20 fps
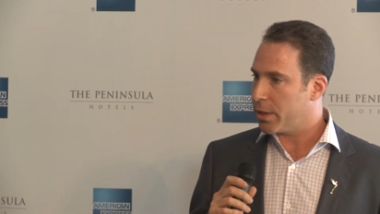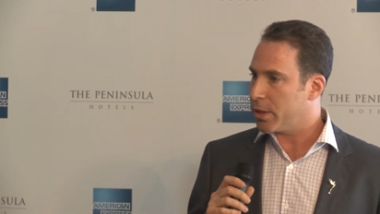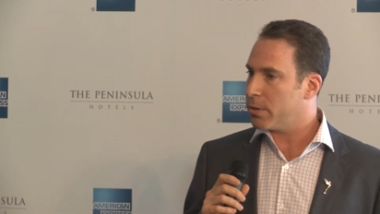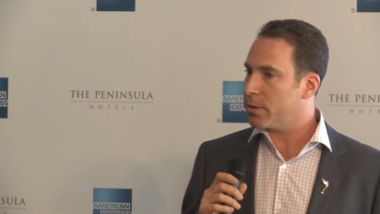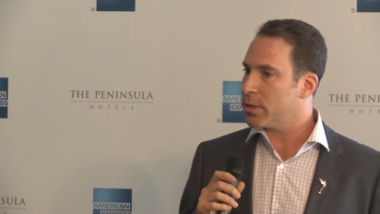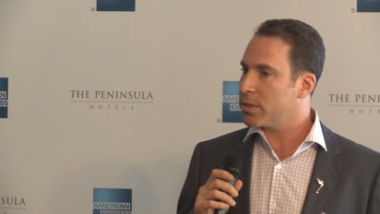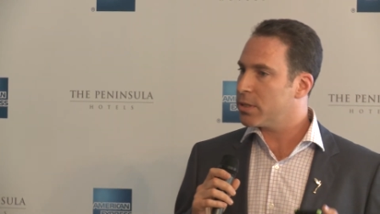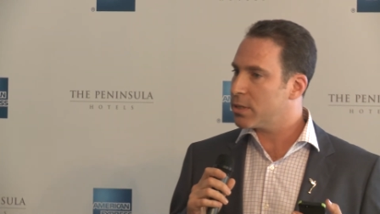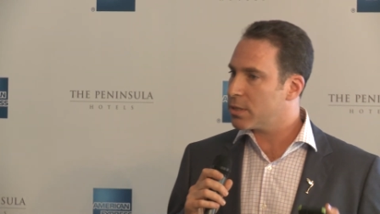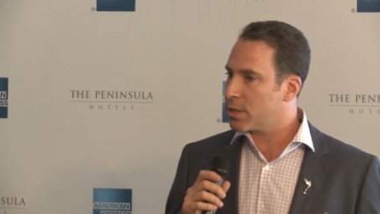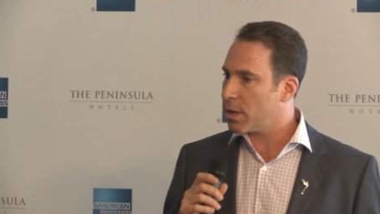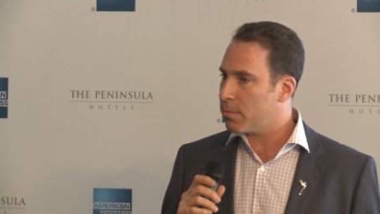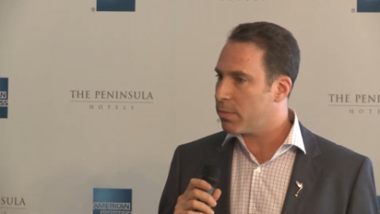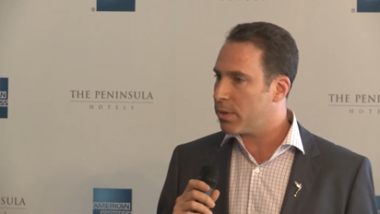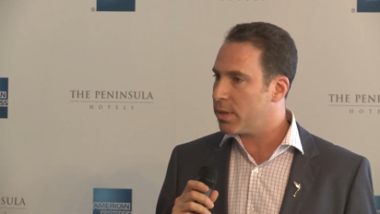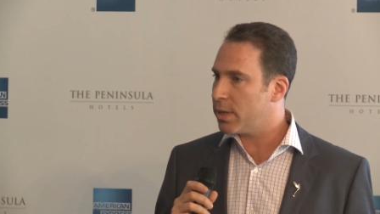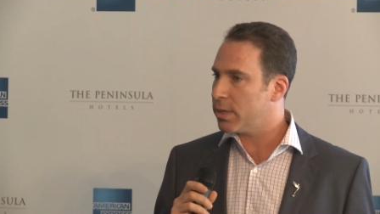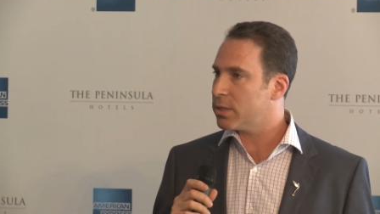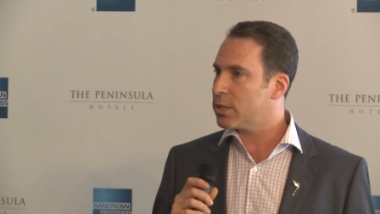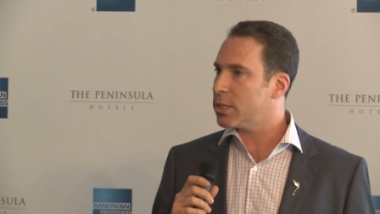There is
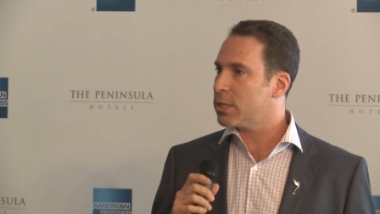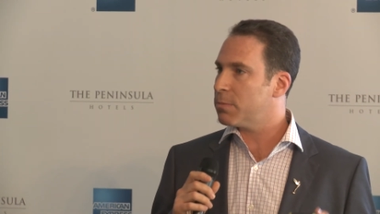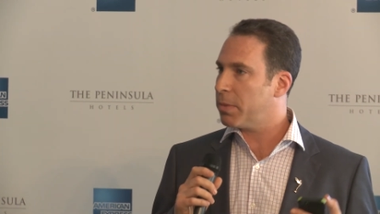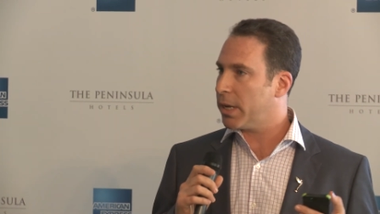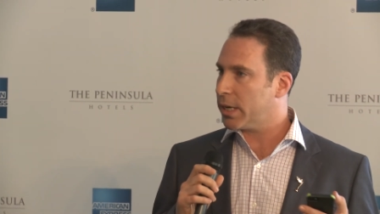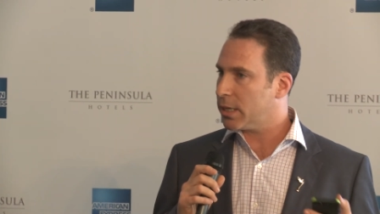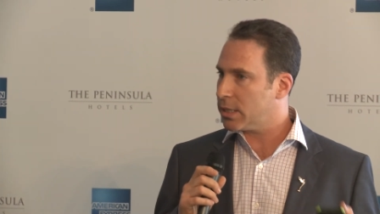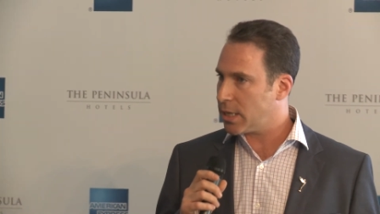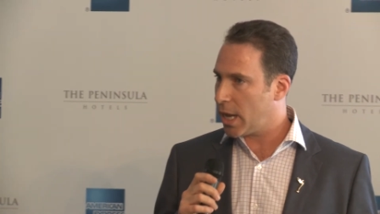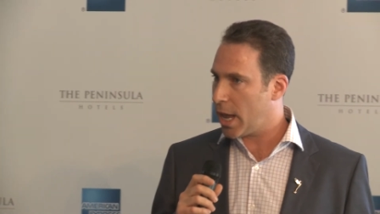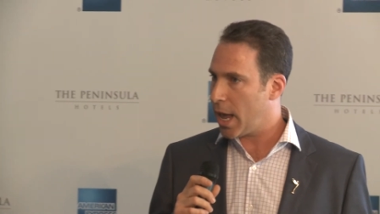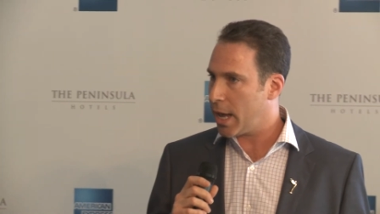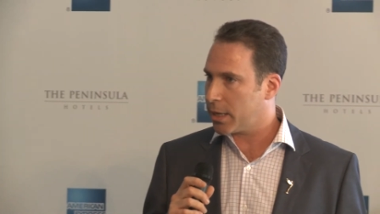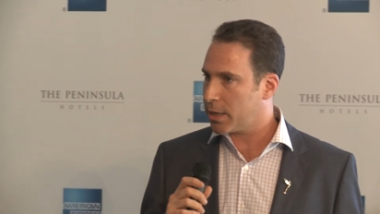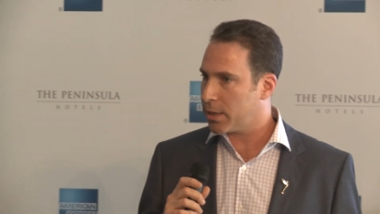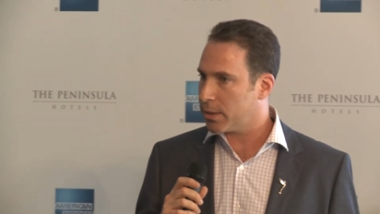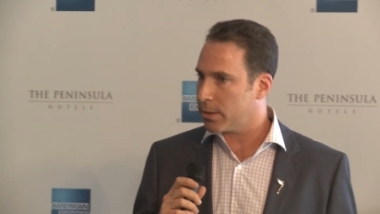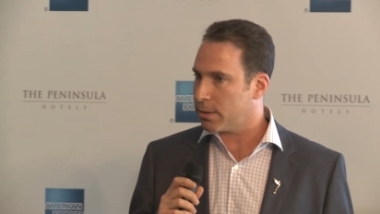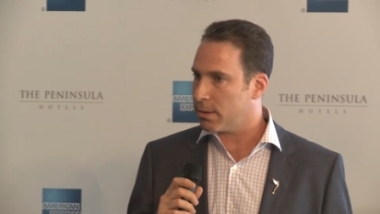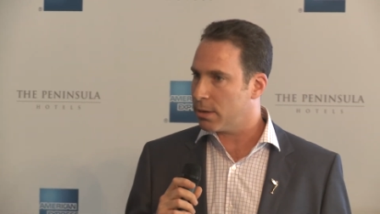something
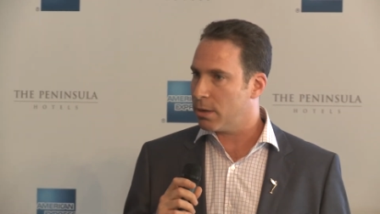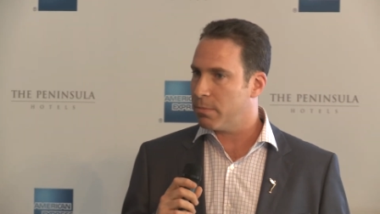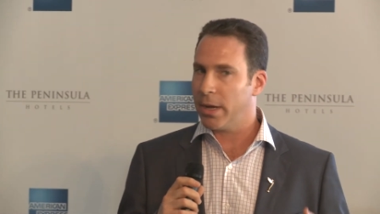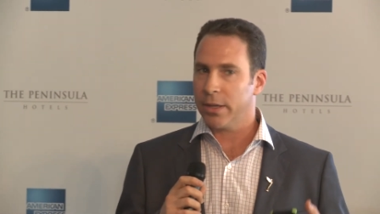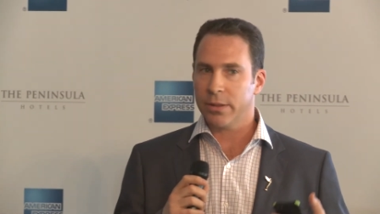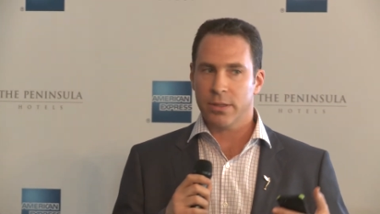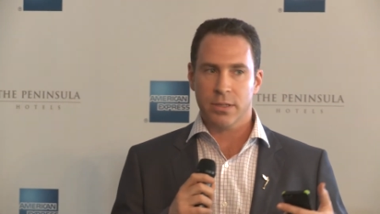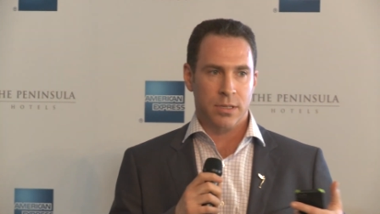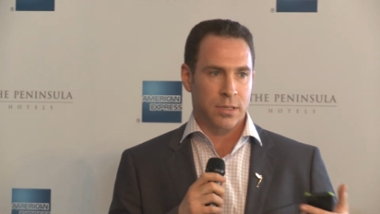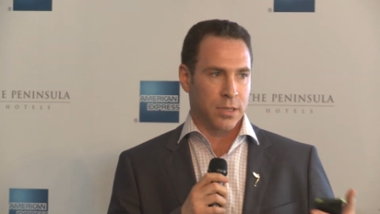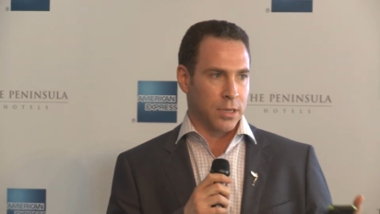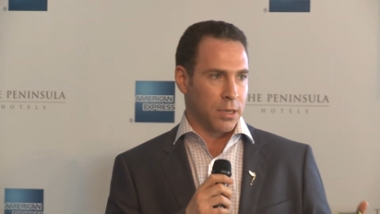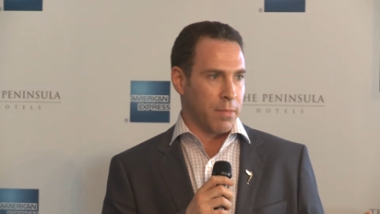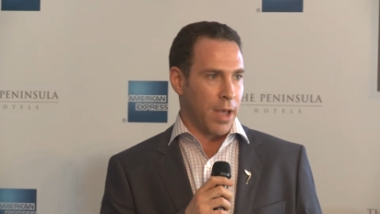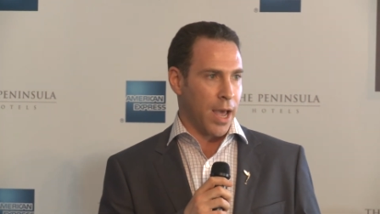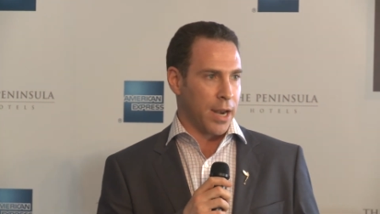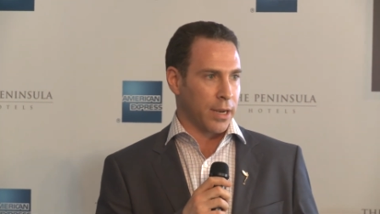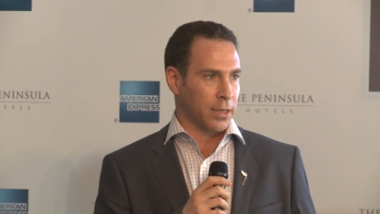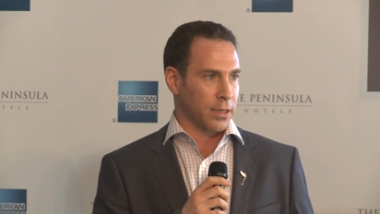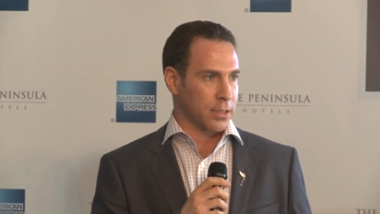spectacular about the
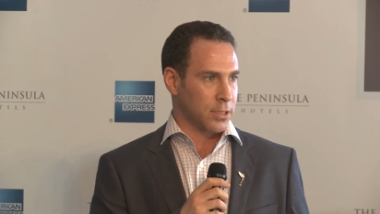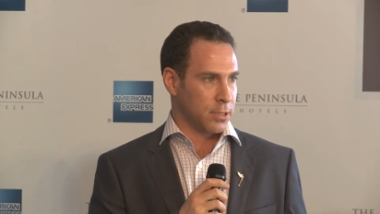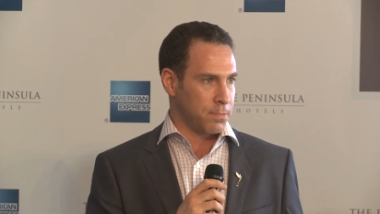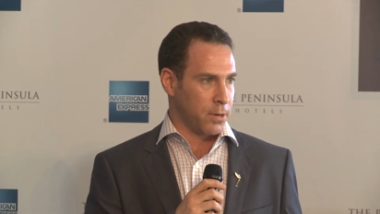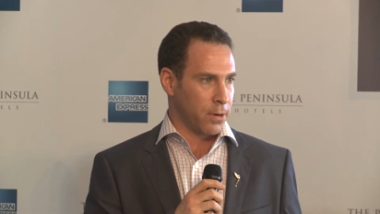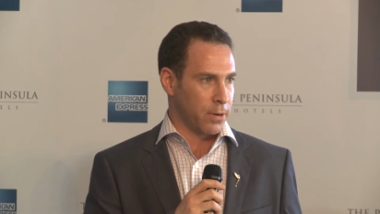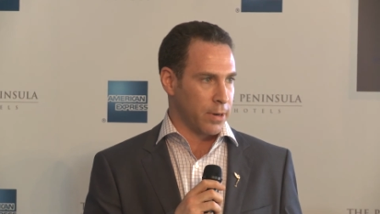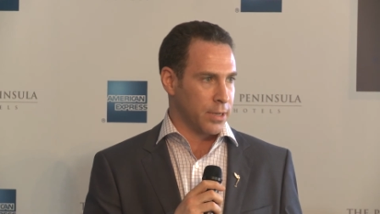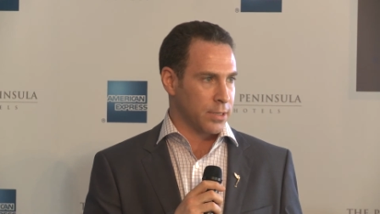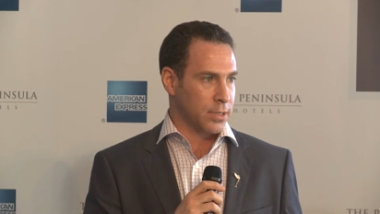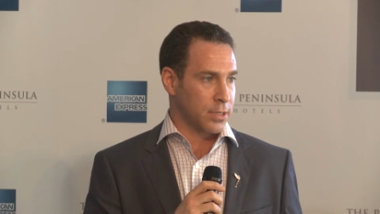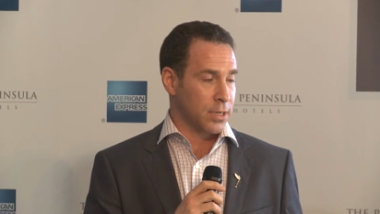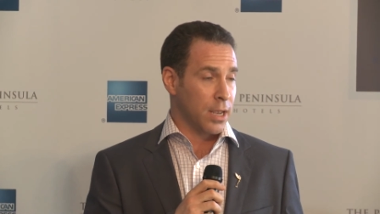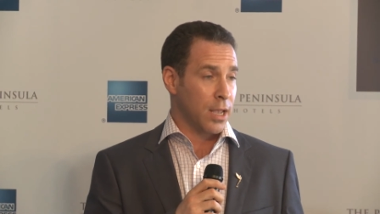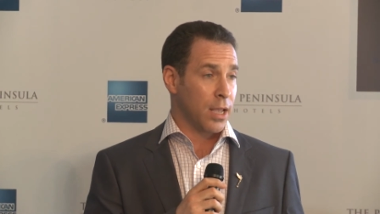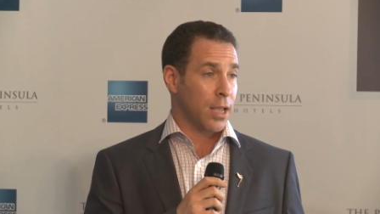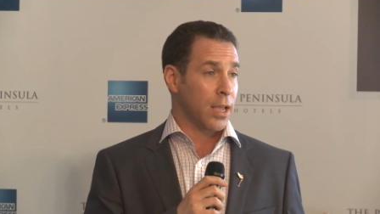cinematic experience,